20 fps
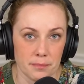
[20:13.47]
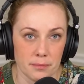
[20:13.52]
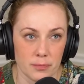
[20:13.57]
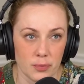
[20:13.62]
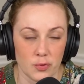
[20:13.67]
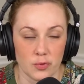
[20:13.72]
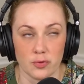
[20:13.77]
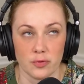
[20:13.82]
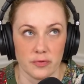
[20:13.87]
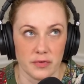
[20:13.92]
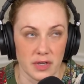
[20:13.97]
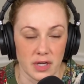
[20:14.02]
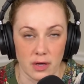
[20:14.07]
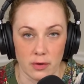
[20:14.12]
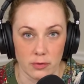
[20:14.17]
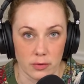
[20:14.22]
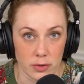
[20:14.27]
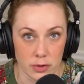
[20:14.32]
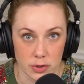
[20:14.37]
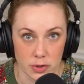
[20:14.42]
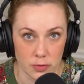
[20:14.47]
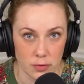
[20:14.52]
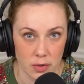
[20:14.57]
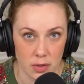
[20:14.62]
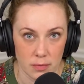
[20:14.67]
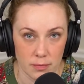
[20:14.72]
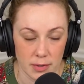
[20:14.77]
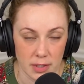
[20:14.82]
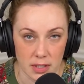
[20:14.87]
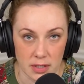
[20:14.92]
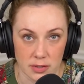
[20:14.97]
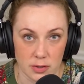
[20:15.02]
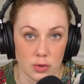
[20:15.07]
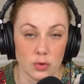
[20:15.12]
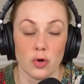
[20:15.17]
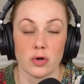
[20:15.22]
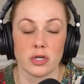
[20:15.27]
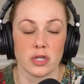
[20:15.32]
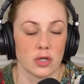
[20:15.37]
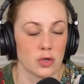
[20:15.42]
proving how good you are because
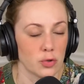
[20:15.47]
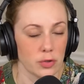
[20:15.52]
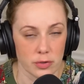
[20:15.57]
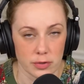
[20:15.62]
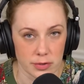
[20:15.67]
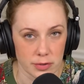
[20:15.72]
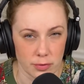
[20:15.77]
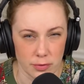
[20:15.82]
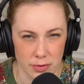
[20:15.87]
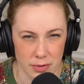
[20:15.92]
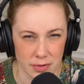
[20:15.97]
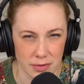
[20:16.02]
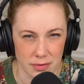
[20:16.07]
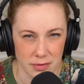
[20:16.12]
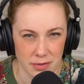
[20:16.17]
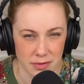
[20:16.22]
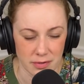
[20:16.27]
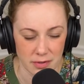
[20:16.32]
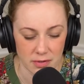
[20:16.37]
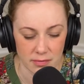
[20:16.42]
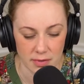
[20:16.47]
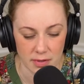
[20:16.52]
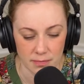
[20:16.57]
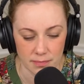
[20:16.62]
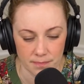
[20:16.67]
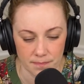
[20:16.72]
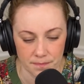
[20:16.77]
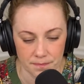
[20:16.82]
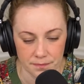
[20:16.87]
you already know you're so good. Do you know what I mean?